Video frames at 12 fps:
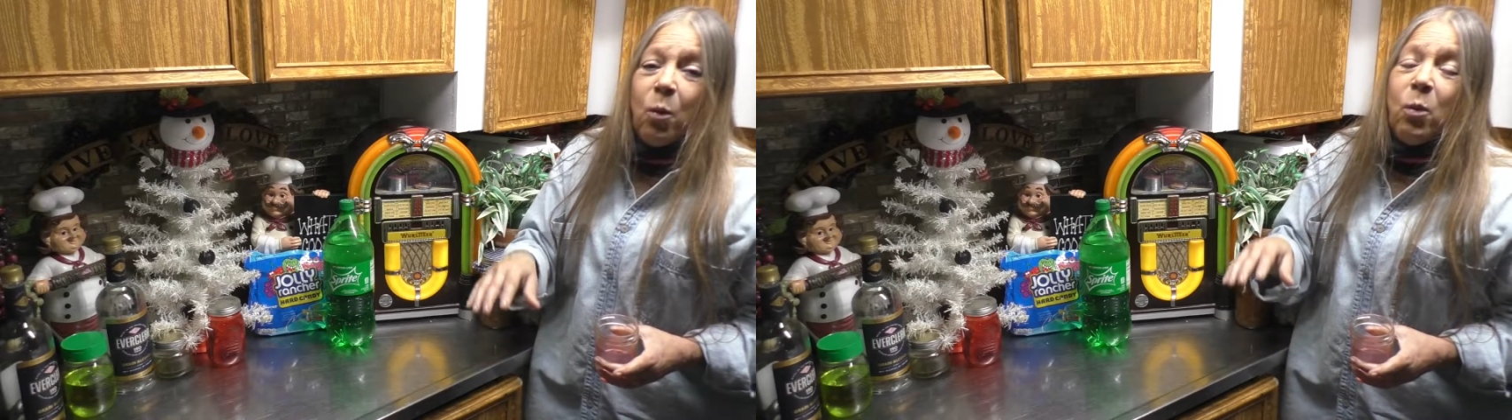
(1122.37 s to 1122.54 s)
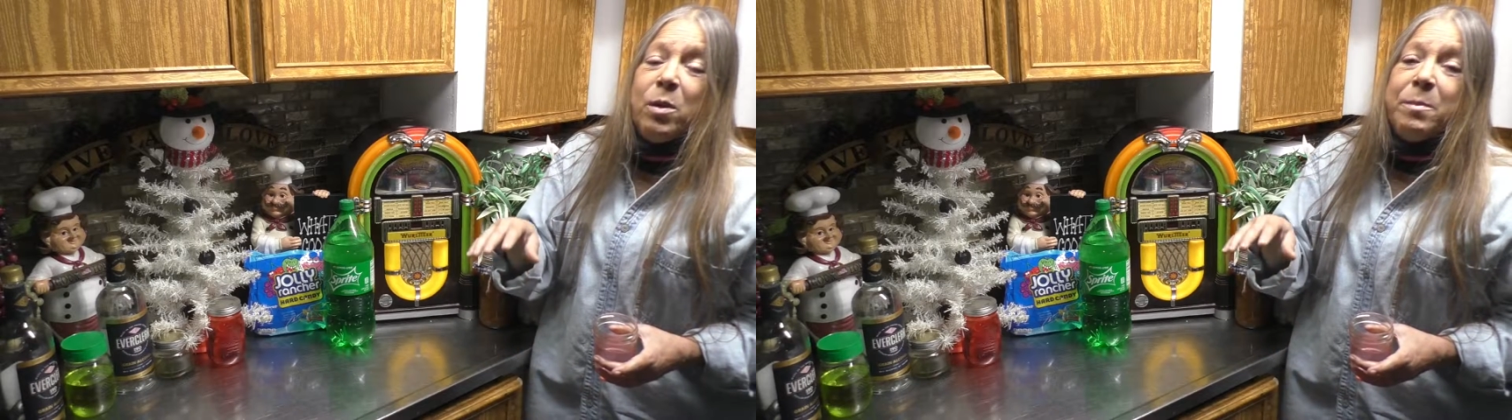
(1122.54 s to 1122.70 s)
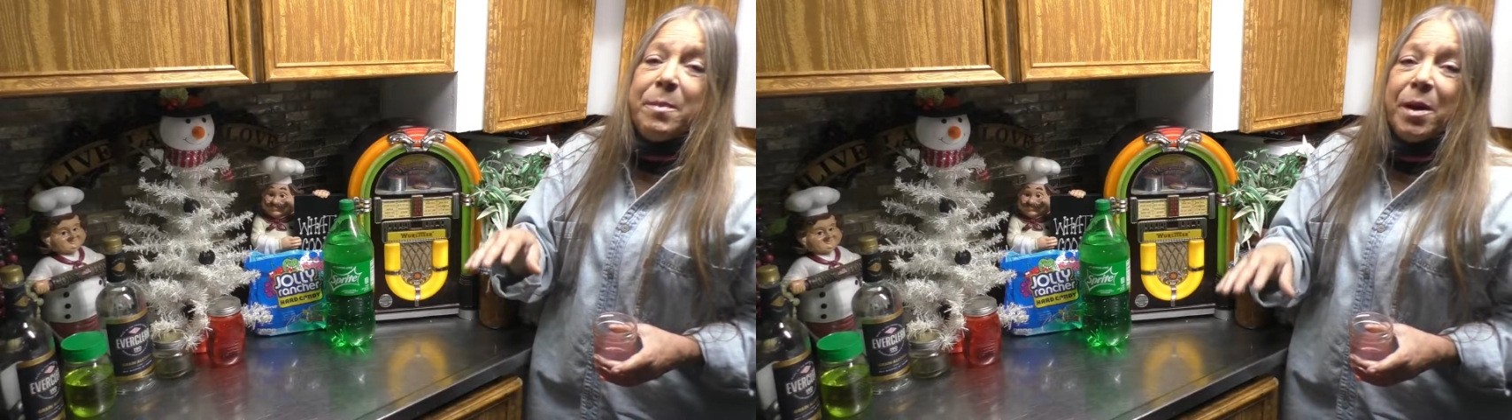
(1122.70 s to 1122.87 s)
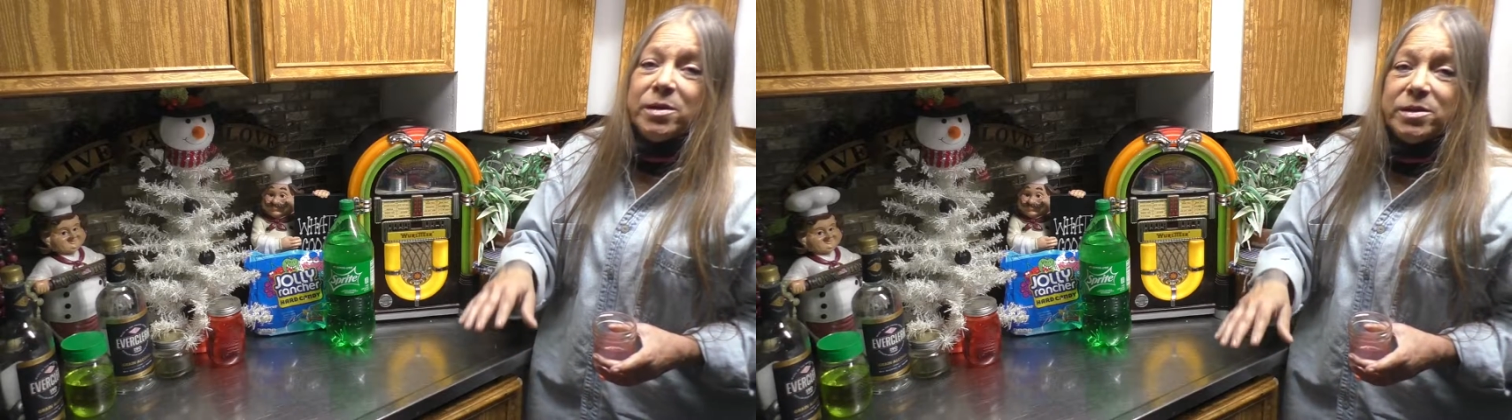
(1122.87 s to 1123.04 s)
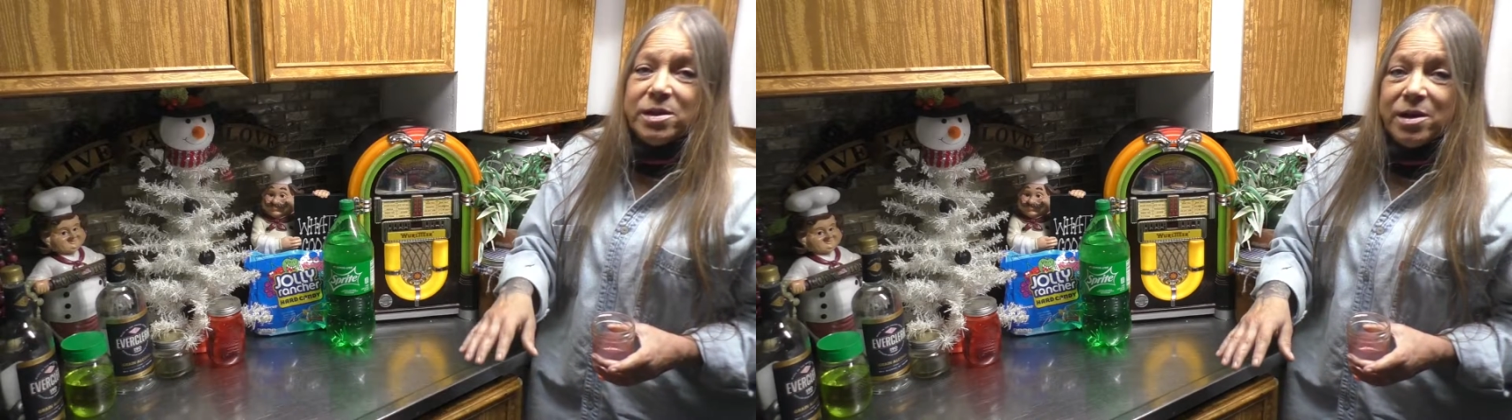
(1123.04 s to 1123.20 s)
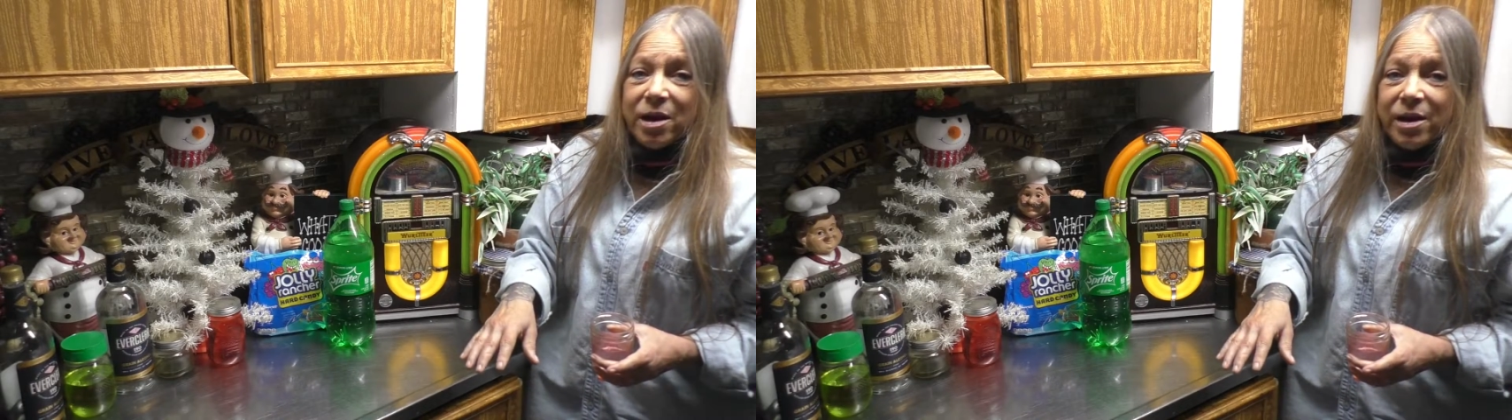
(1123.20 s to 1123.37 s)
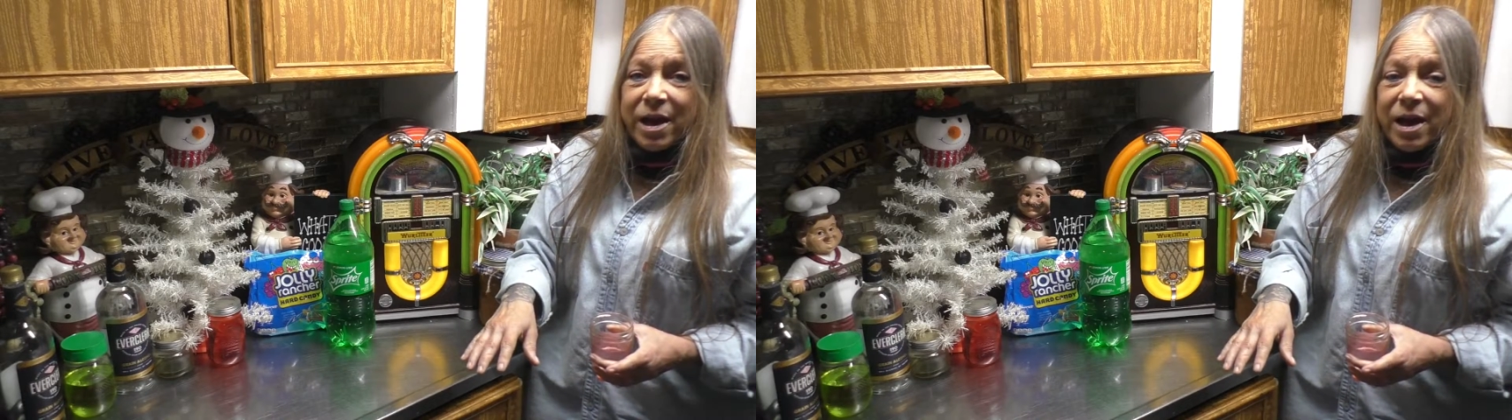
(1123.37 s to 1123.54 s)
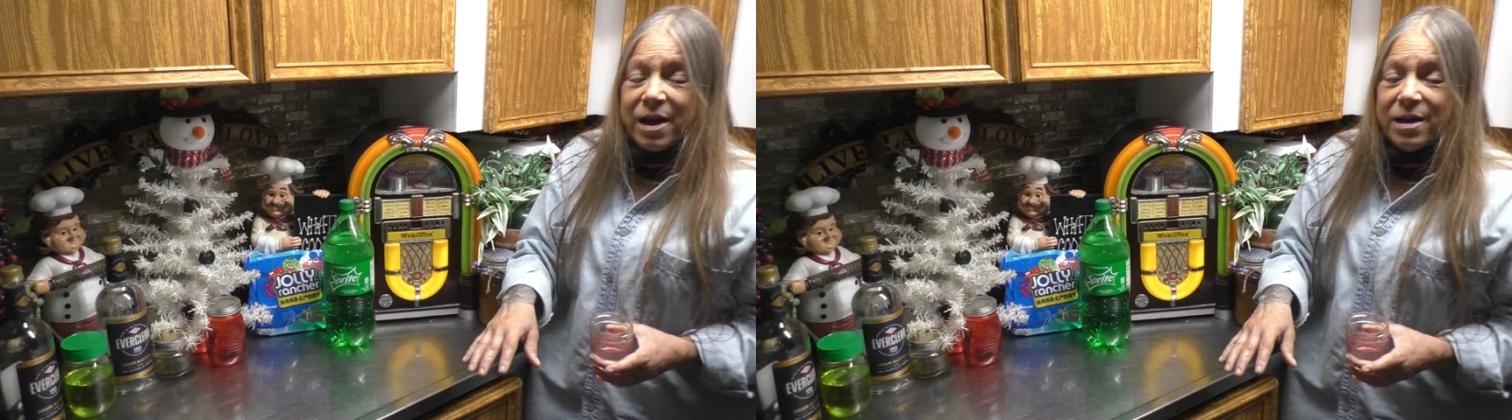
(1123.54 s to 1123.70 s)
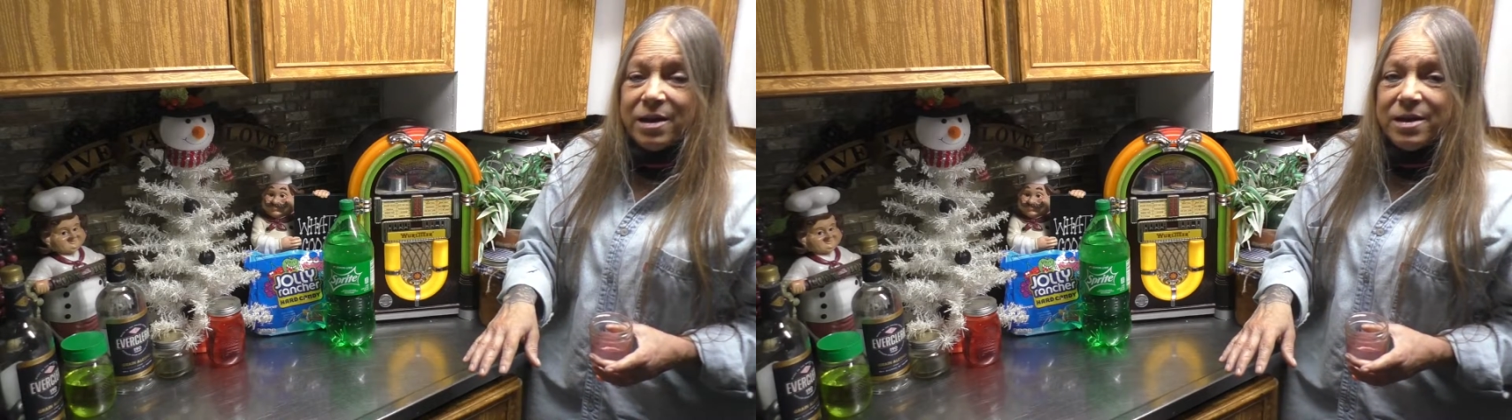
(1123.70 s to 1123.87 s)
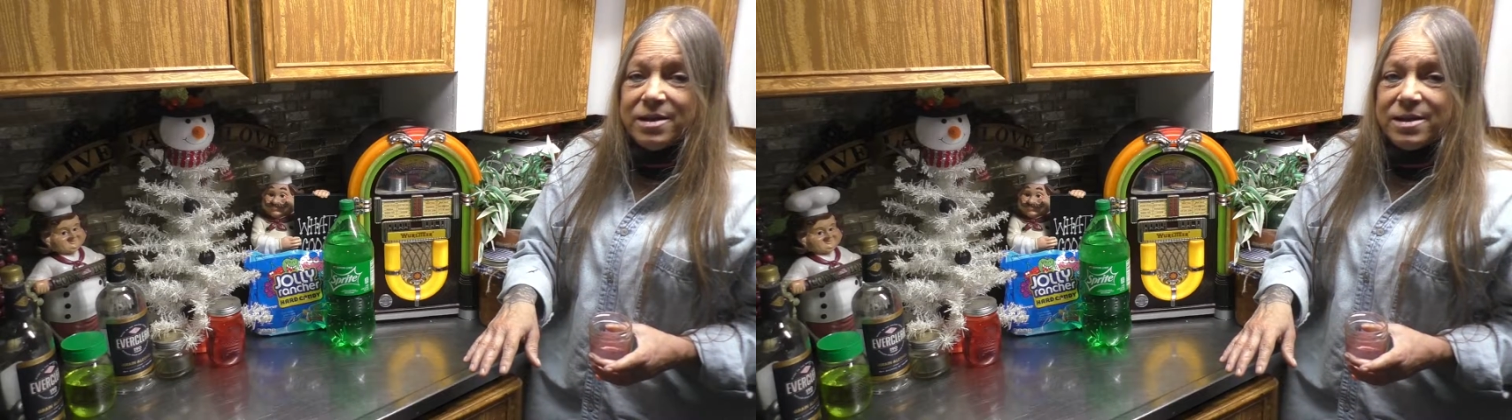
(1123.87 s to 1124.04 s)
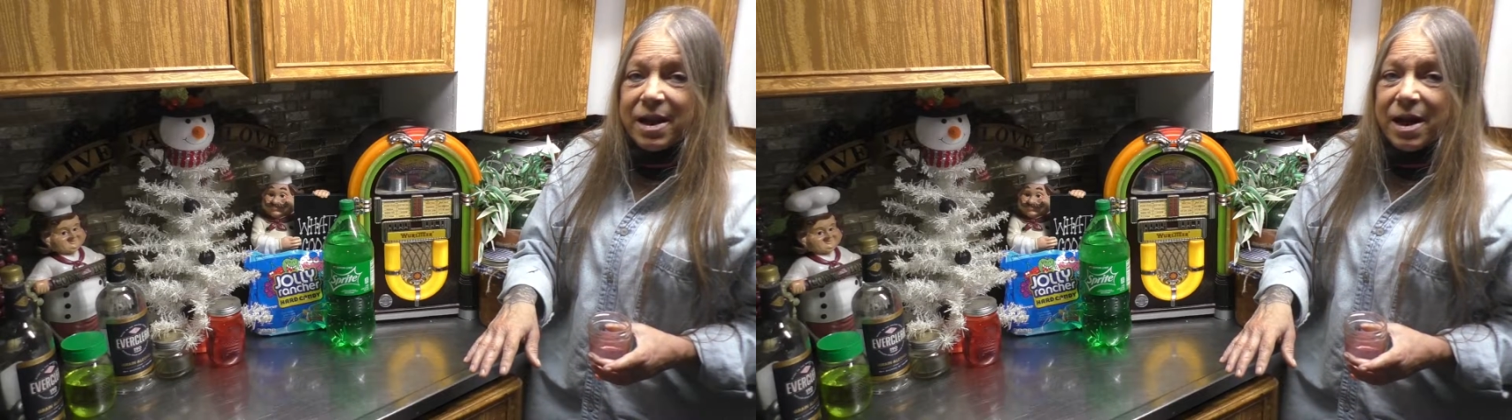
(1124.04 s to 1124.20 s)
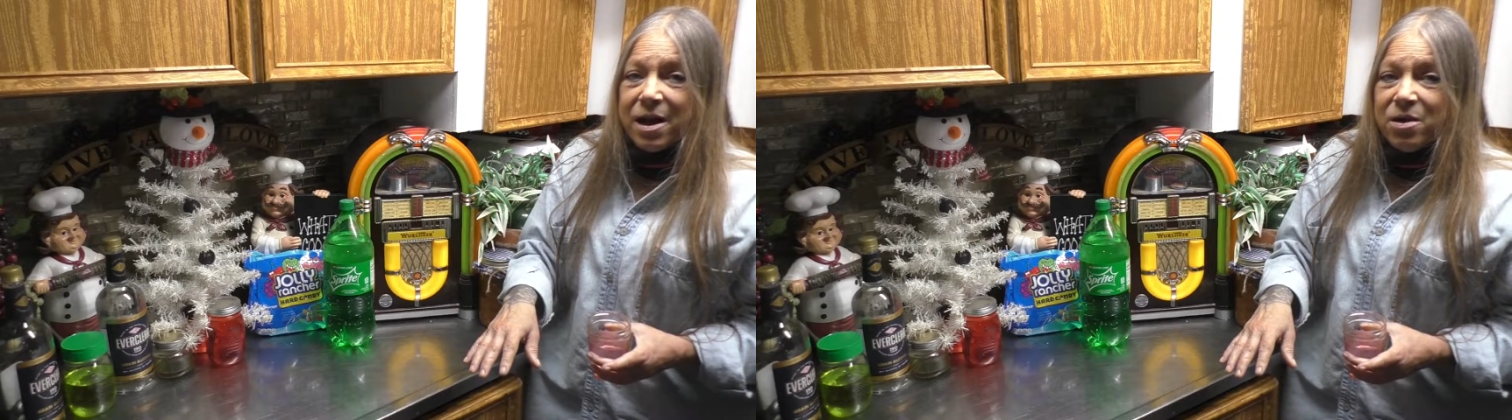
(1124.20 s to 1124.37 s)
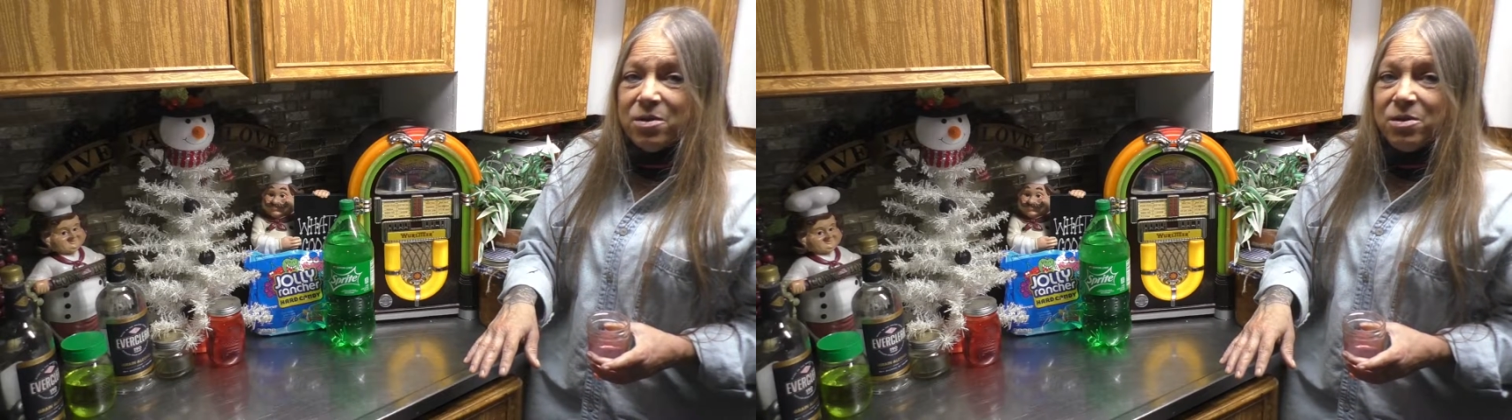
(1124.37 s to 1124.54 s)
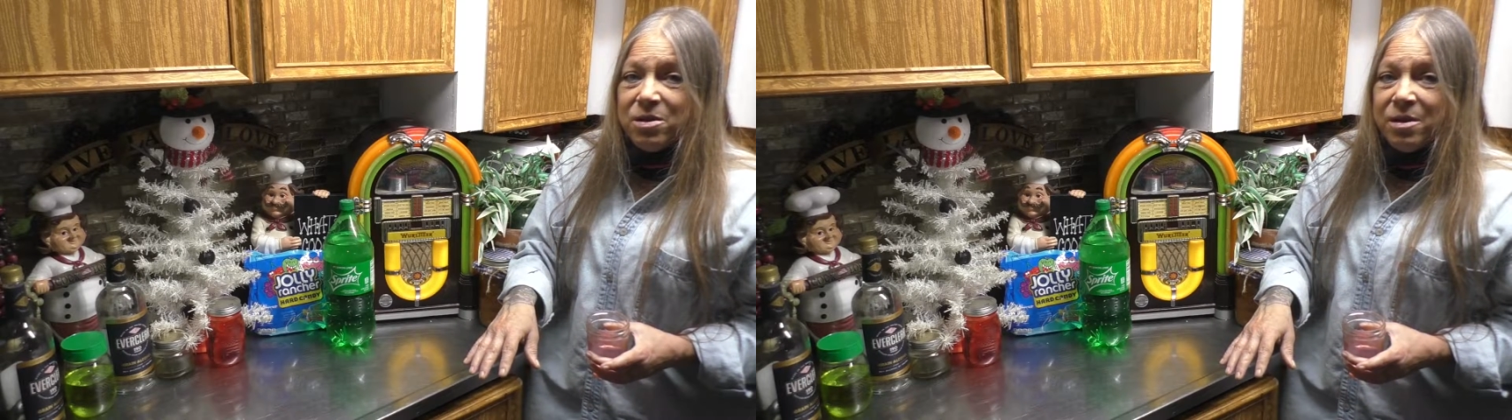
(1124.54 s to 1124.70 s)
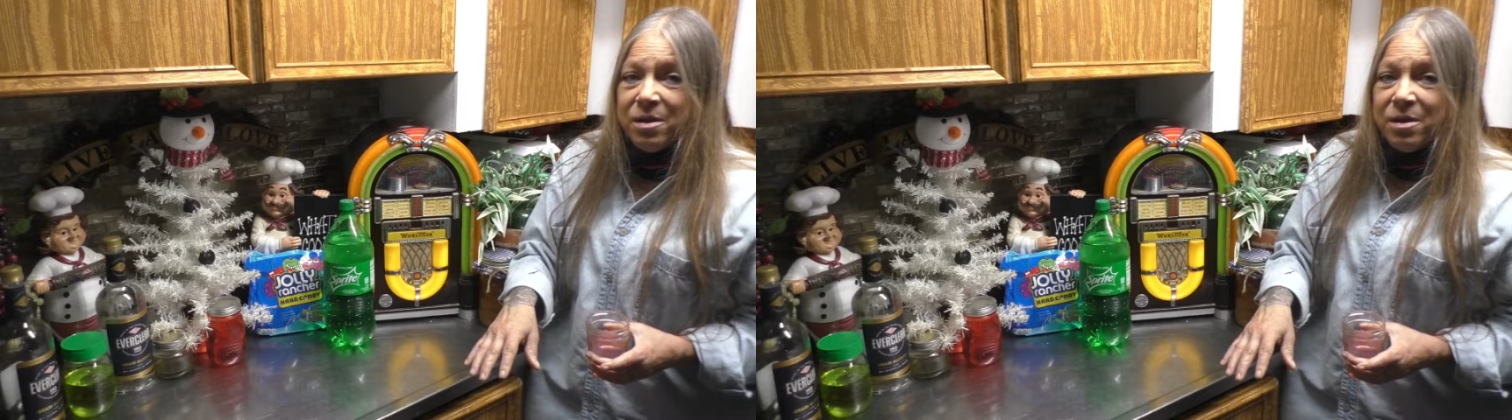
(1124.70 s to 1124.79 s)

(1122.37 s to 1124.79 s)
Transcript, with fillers: We melted our candies down.